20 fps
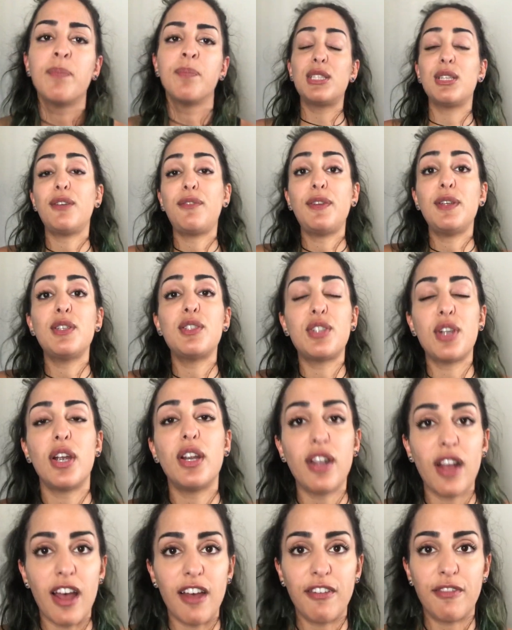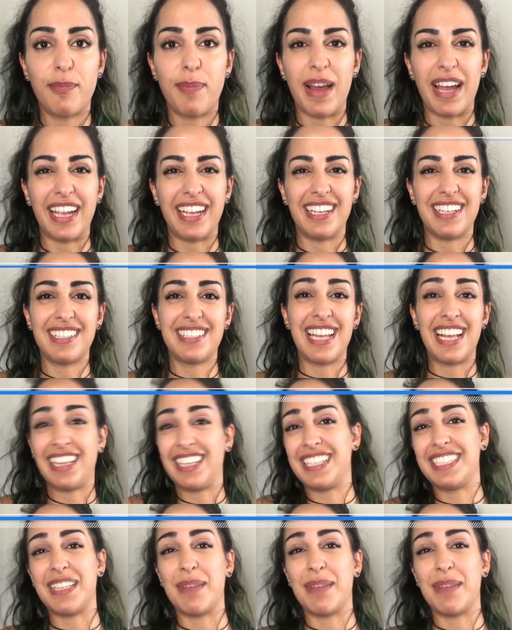So if you start off by telling